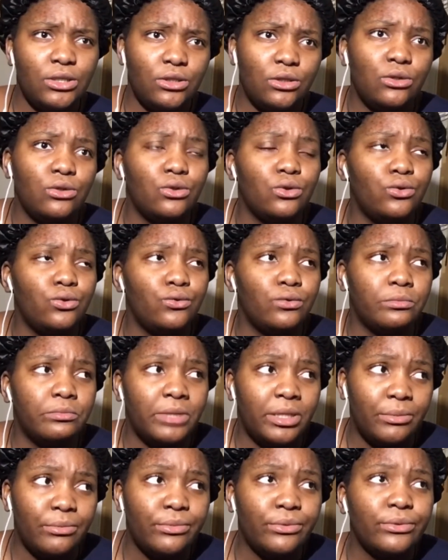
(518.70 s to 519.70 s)
to
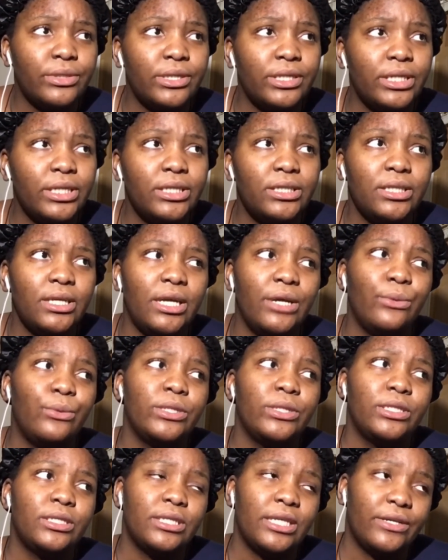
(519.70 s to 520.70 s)
remember it. And
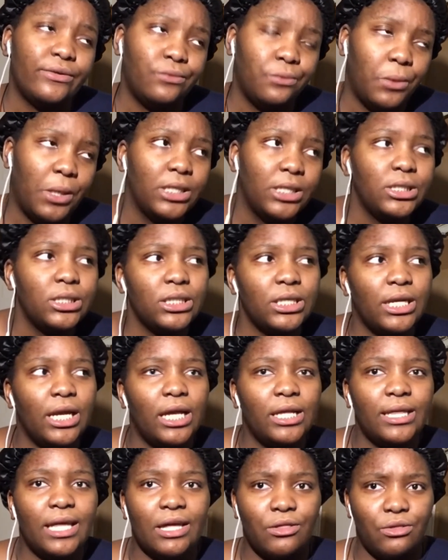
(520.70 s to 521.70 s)
once I watch it
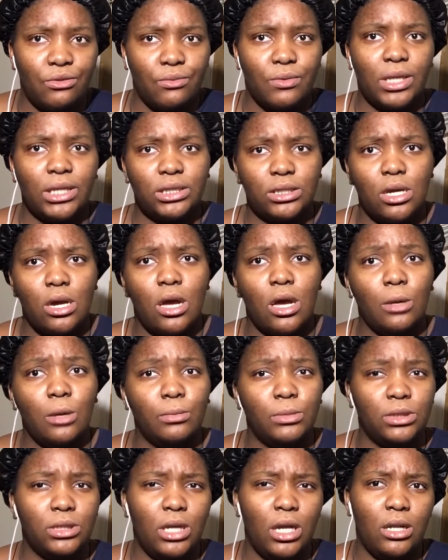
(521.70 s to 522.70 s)
again, like three
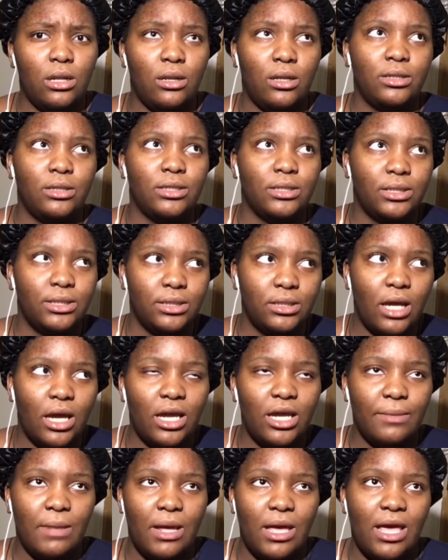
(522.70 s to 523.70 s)
times, then it's stuck
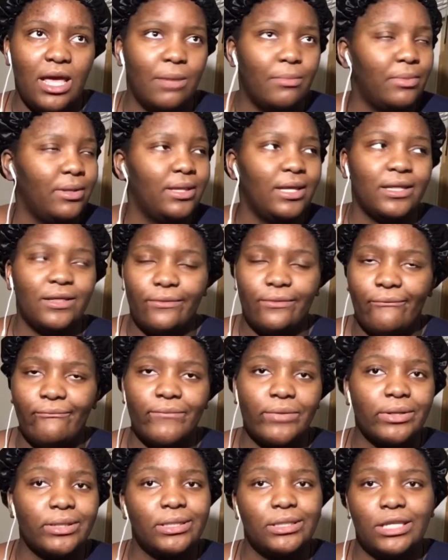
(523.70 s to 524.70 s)
in my head. But like the
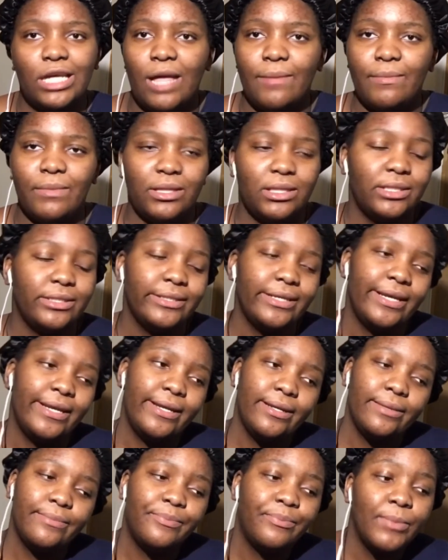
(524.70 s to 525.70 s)
first time, it's like
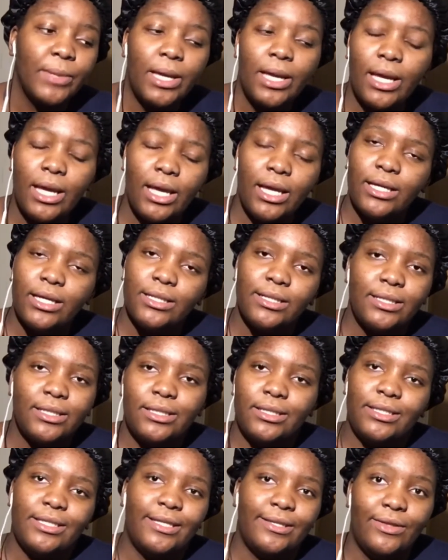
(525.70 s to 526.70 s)

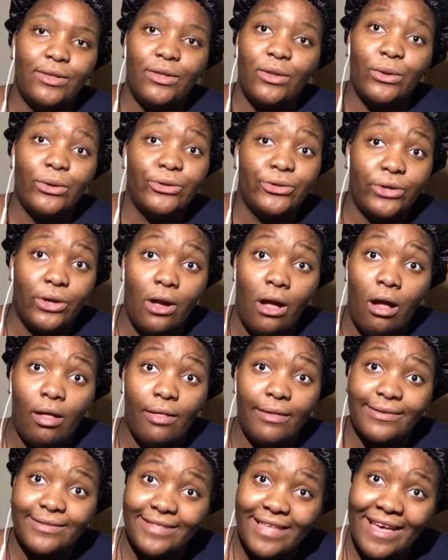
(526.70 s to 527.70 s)
those are all
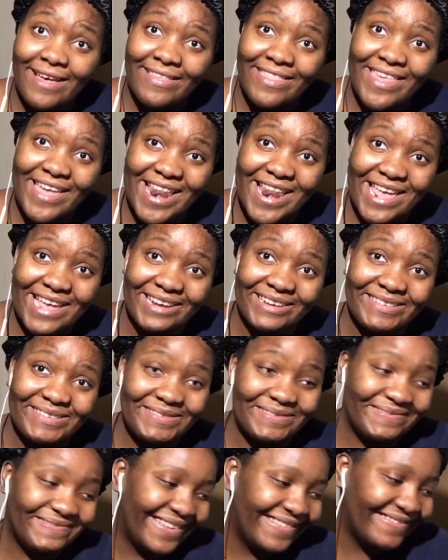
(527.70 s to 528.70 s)
the stuff that I
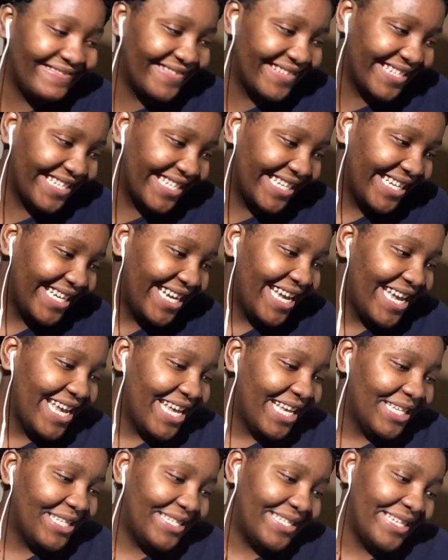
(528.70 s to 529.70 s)
remember.
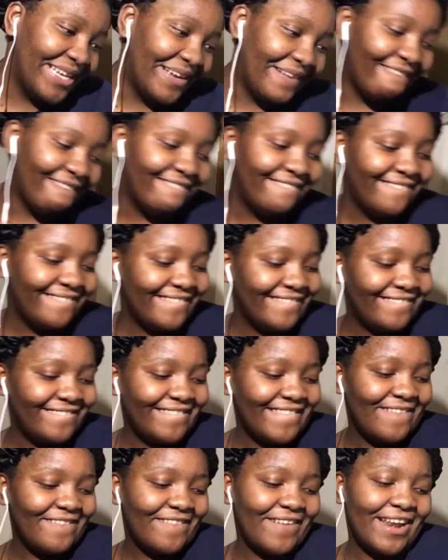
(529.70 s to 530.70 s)
So
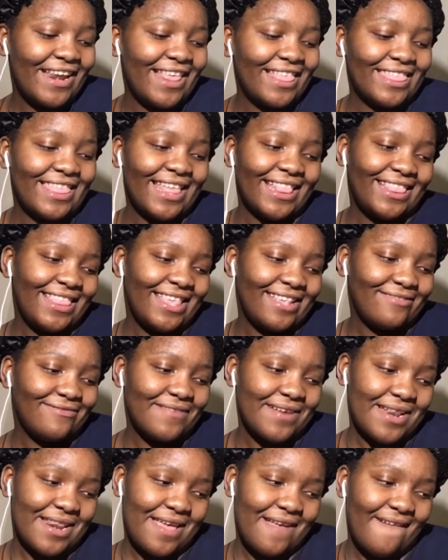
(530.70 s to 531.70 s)
I'm gonna like this right